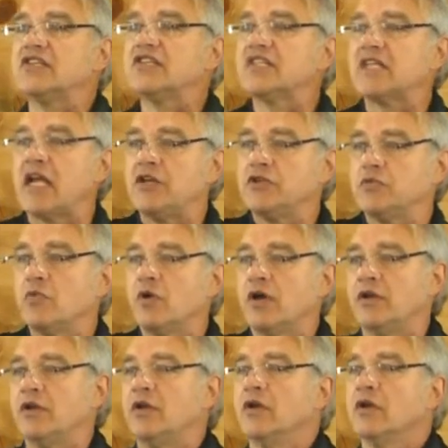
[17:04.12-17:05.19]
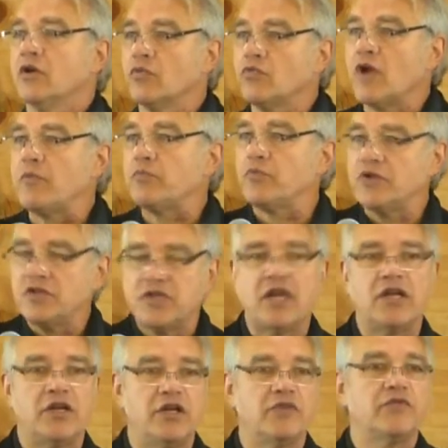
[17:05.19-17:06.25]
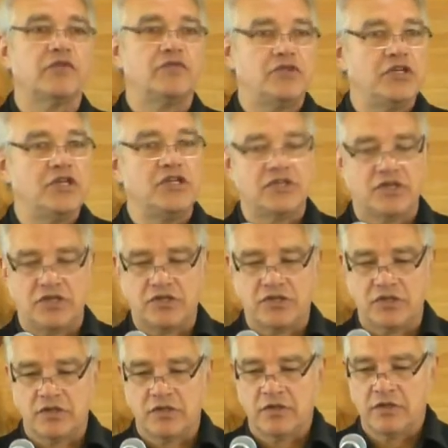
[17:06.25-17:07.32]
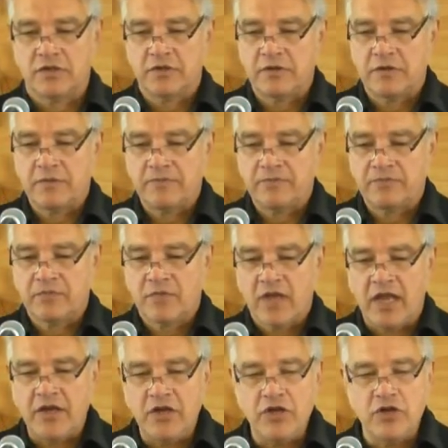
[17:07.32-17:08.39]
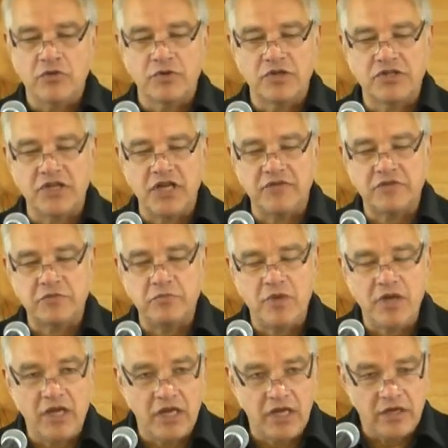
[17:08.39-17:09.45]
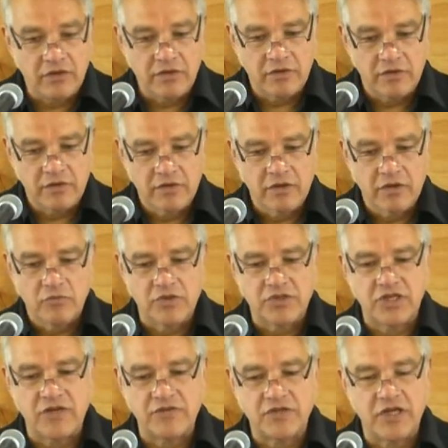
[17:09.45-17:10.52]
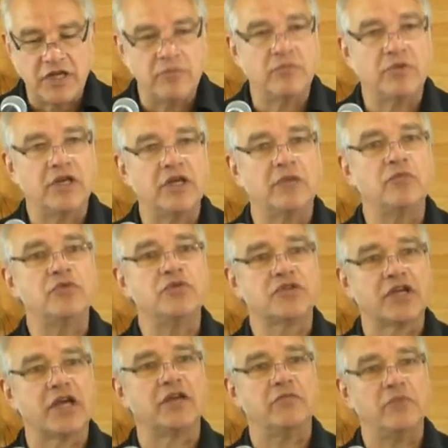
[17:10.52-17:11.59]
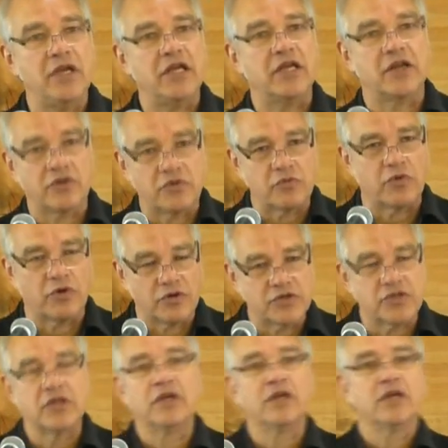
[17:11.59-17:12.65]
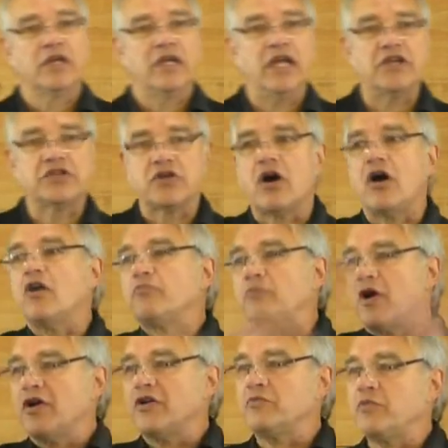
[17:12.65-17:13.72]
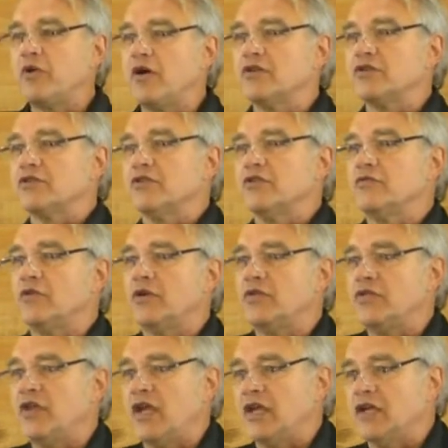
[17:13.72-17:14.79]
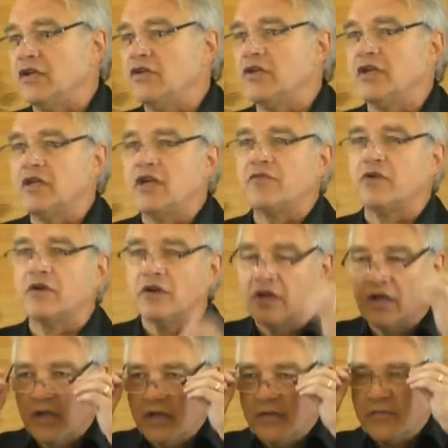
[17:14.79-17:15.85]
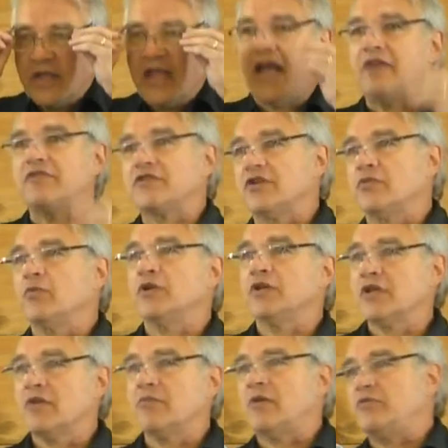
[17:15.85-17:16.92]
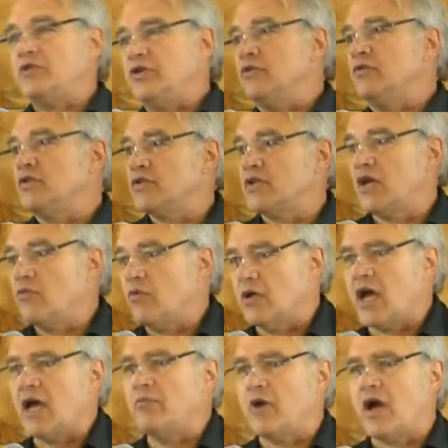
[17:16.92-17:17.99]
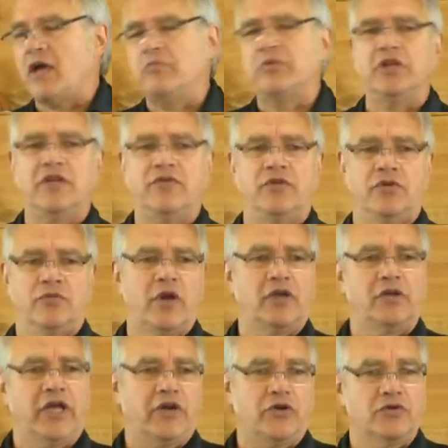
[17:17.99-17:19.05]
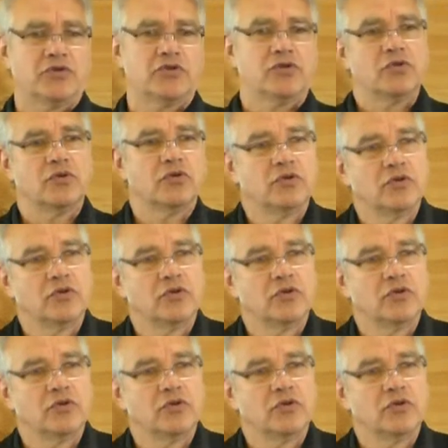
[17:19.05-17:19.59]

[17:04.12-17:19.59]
the sent one, a representative of Jesus. And he who receives me receives him, him who sent me. In other words, it's all part and parcel of one thing. You can never have someone come up to you and say, Well, I, believe in the red letters,